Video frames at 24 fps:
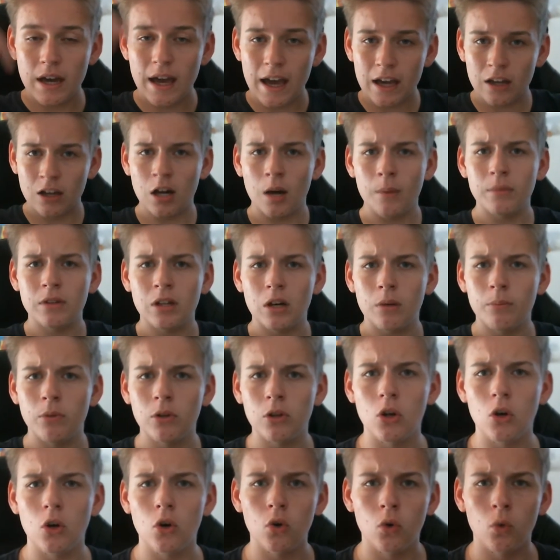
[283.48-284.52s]
and comment down
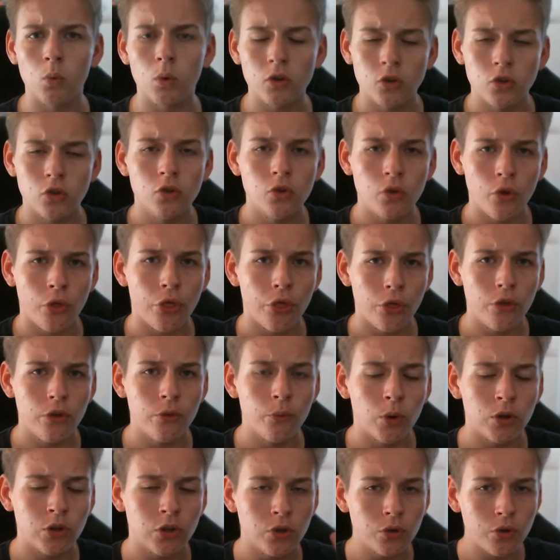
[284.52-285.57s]
below what
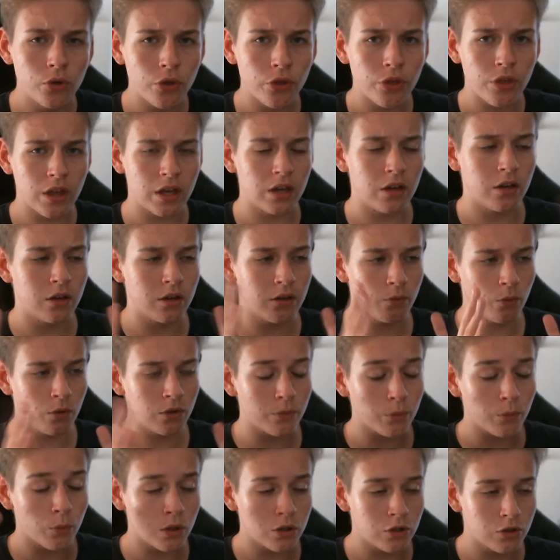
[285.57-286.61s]

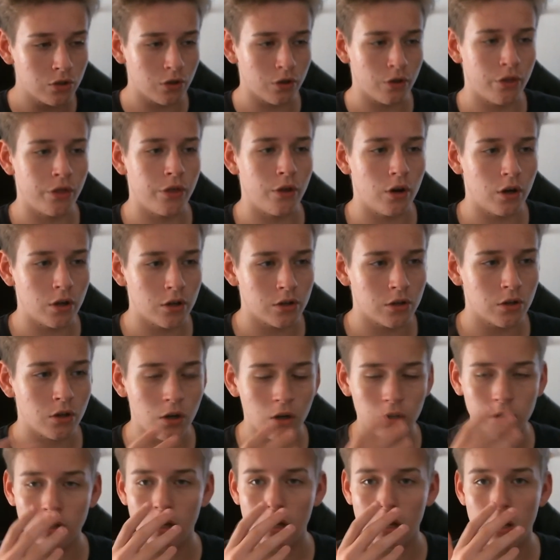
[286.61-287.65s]
your thoughts
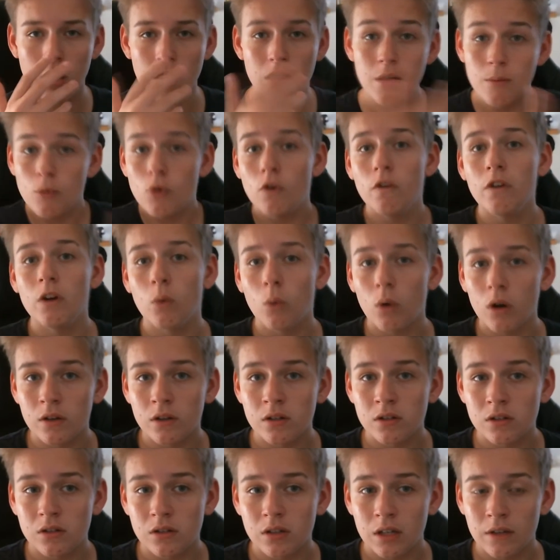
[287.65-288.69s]
on the movie
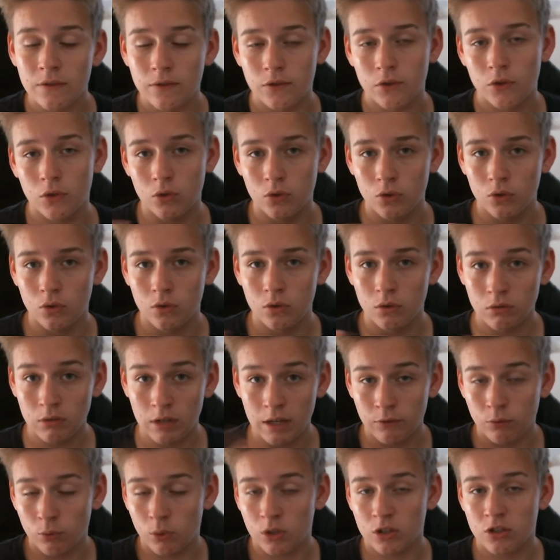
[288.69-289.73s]
was, if you
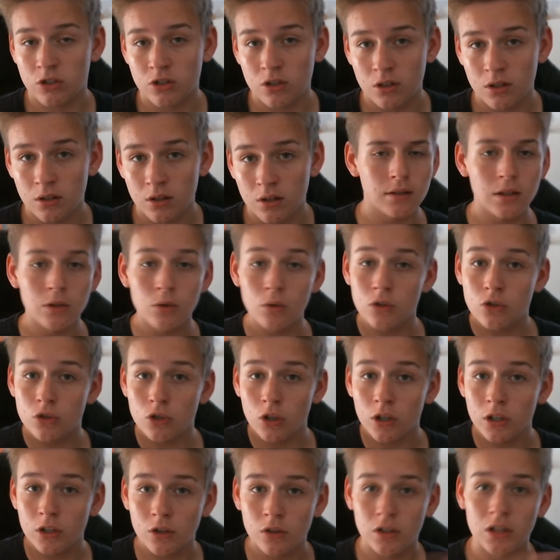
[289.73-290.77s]
have watched it. Did you
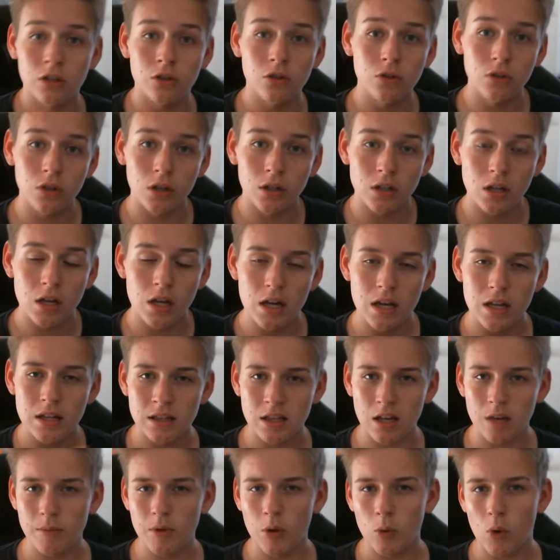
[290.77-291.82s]
enjoy it or did you not?
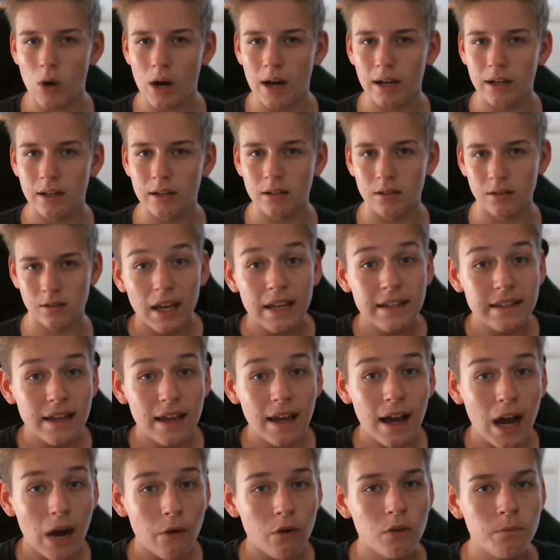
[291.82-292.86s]
Tell me why. And
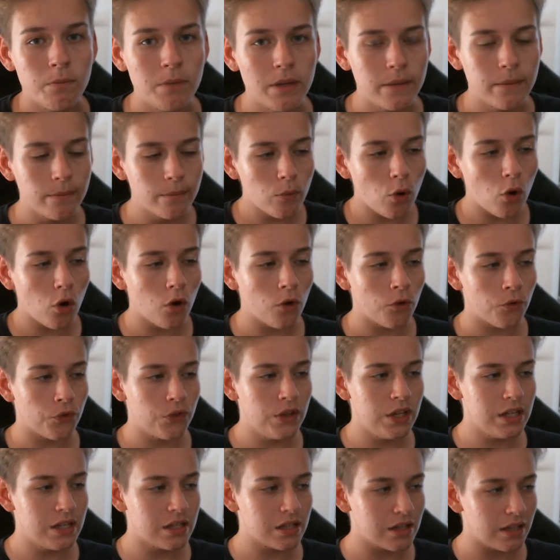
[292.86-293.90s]
yeah, I will be more of
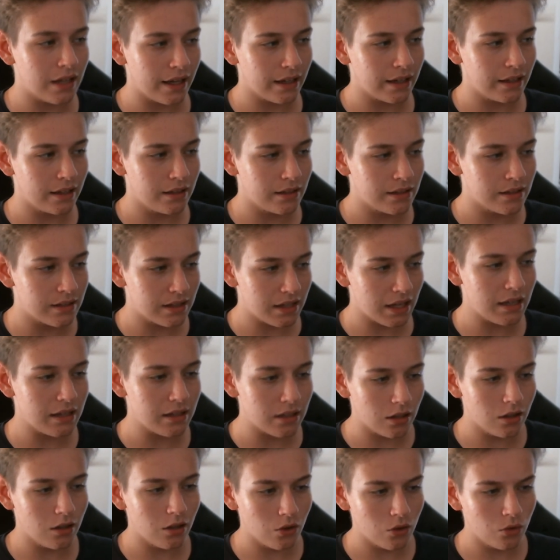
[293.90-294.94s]
these like
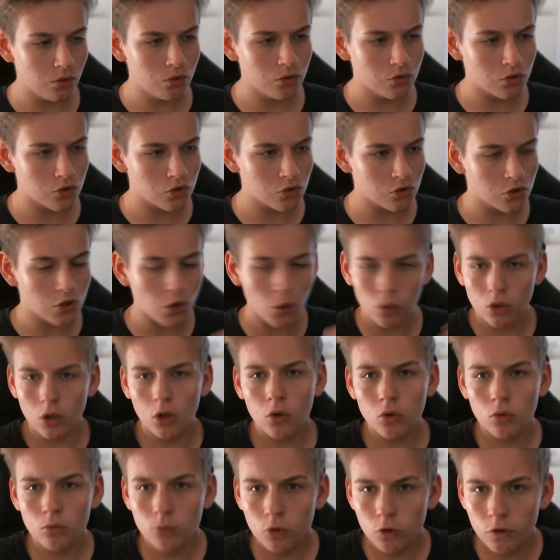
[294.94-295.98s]
standalone
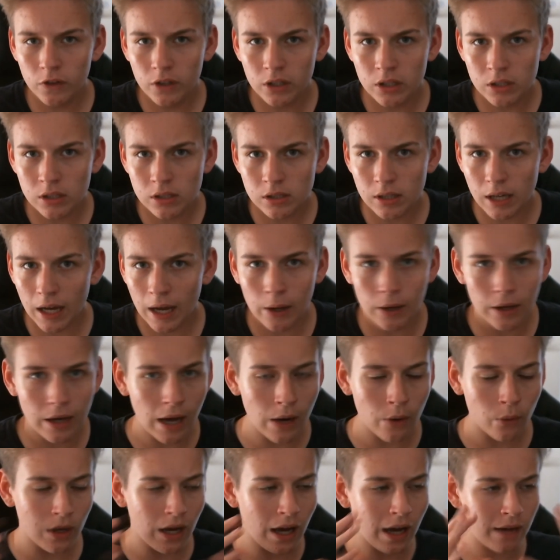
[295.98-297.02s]
solo movies.
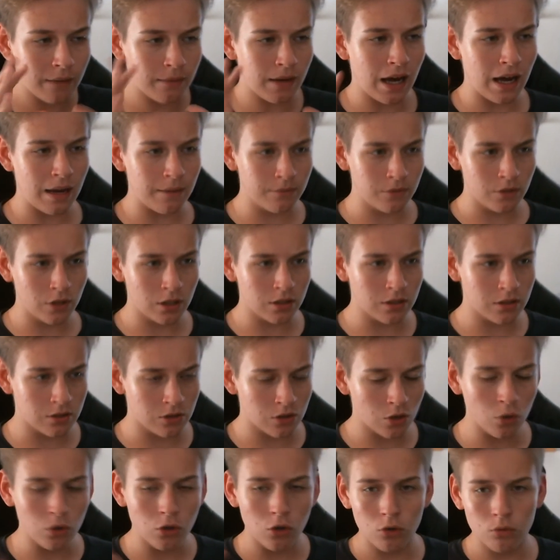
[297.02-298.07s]
I'm not
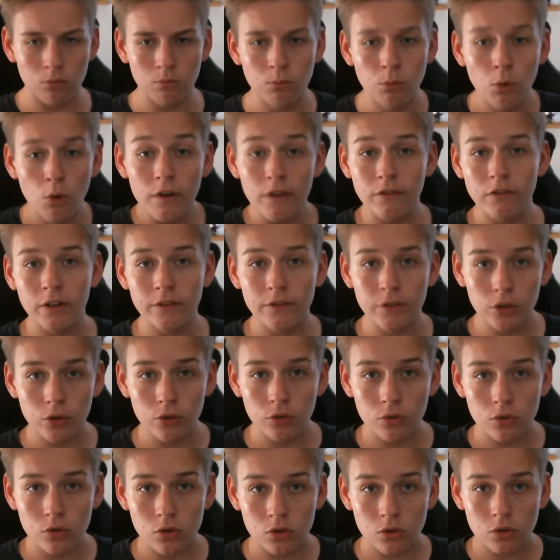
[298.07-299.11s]
solo movie
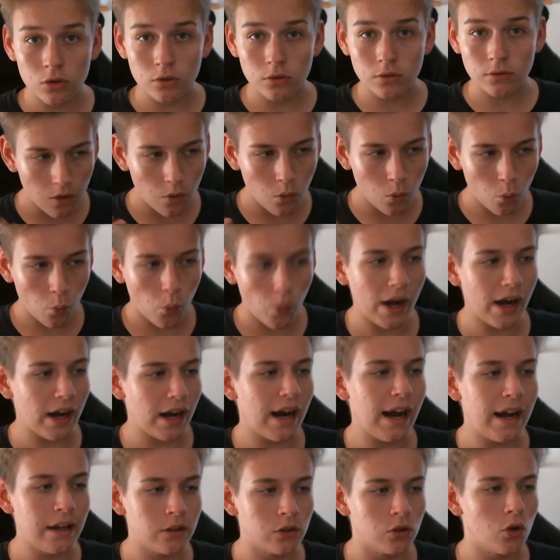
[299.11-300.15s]
reviews.
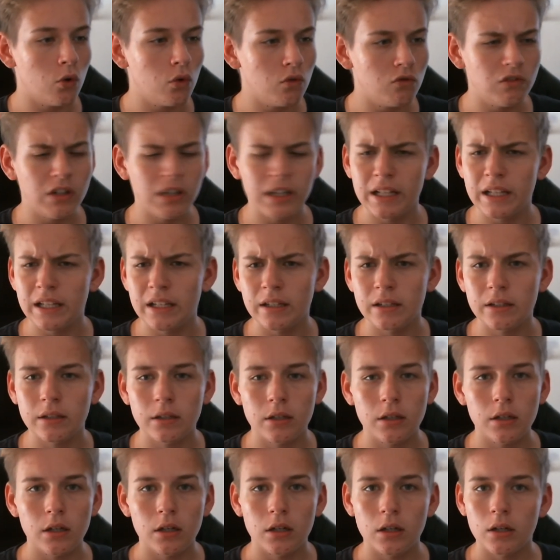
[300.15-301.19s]
where I don't really
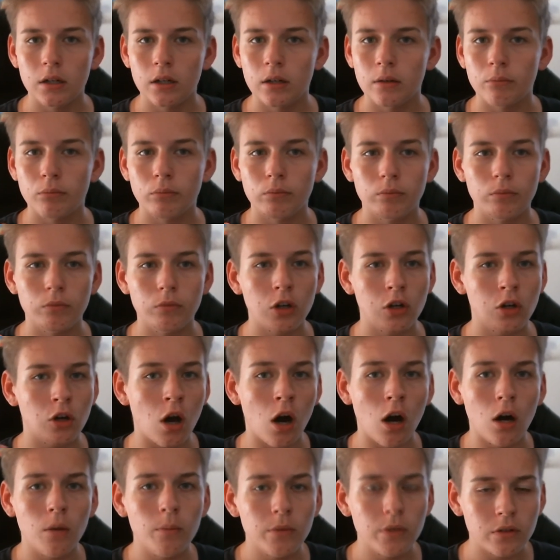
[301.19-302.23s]

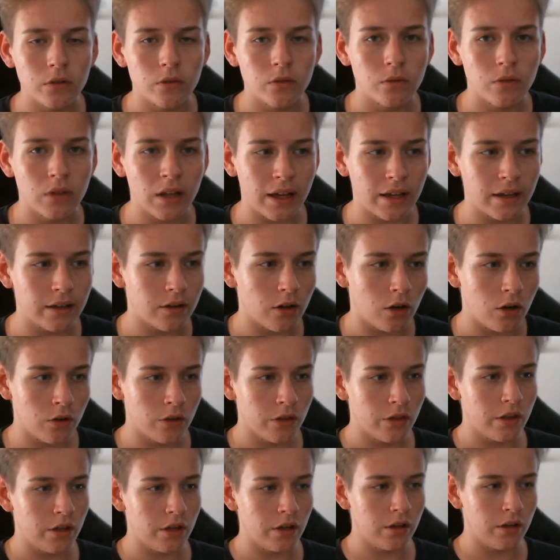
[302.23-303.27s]
comment like
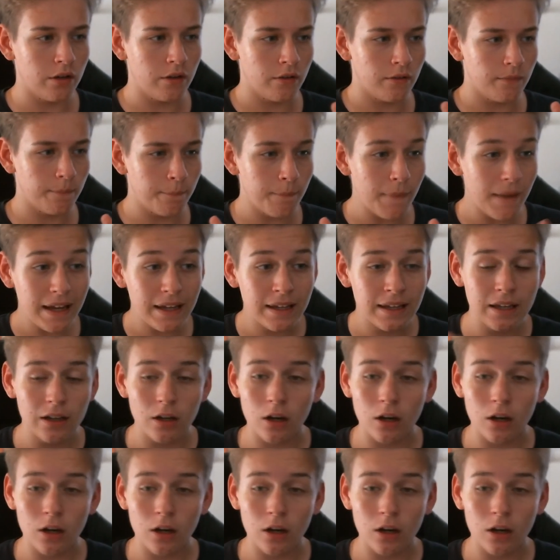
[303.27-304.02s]
on the making